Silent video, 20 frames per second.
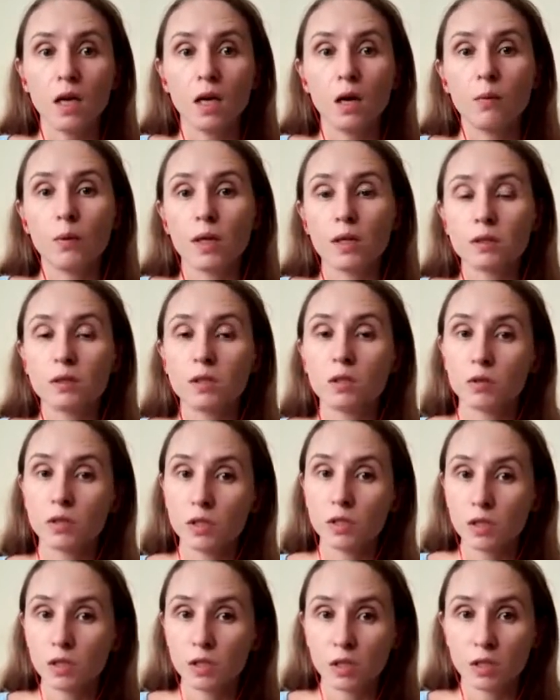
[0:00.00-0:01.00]
Well,
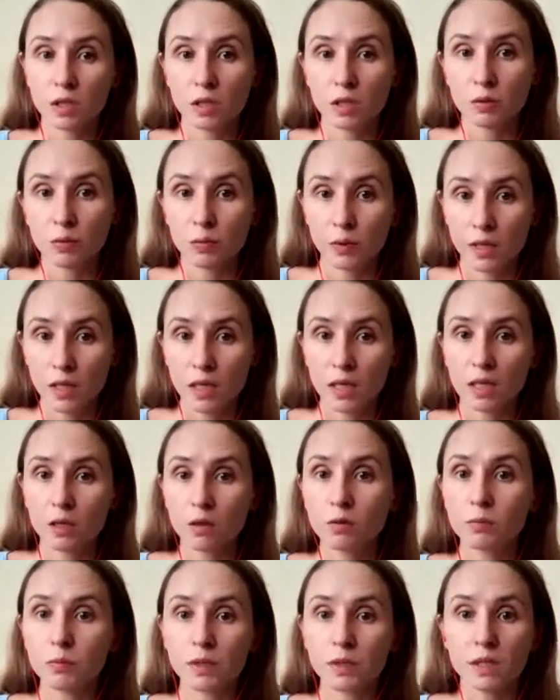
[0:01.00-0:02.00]
traditional way, all
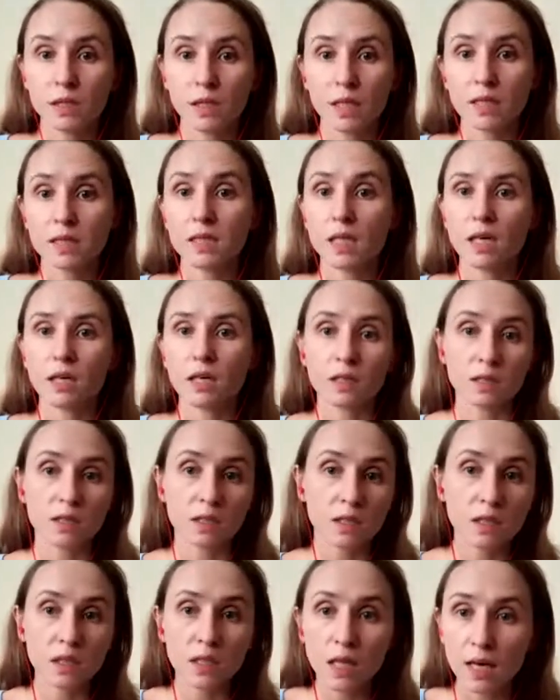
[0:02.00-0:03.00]
mistakes are
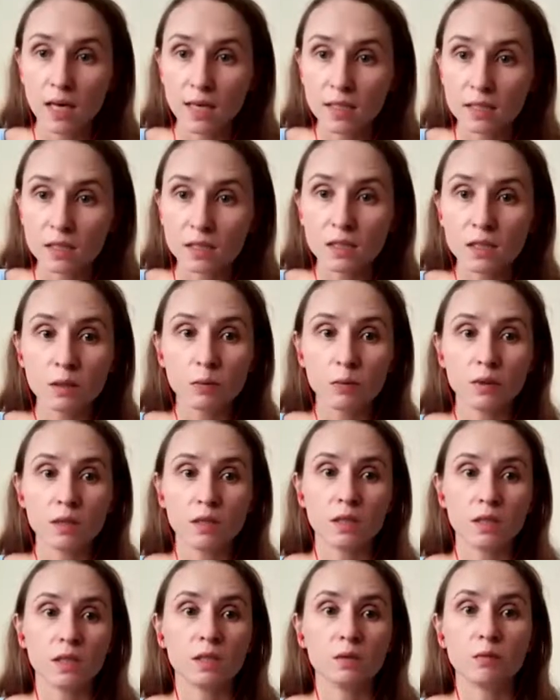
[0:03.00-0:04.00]
underlined with
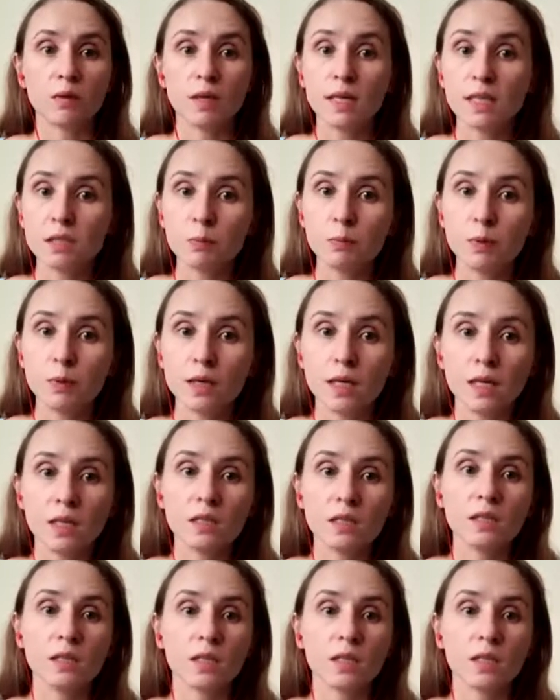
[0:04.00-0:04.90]
a red pen.